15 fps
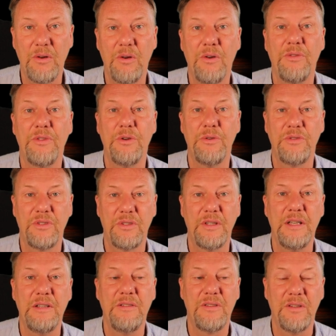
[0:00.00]
on those
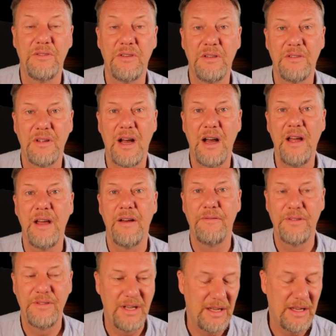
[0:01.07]
instances I
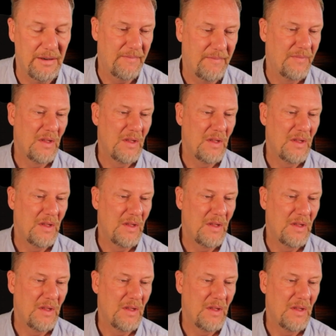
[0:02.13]
have seen.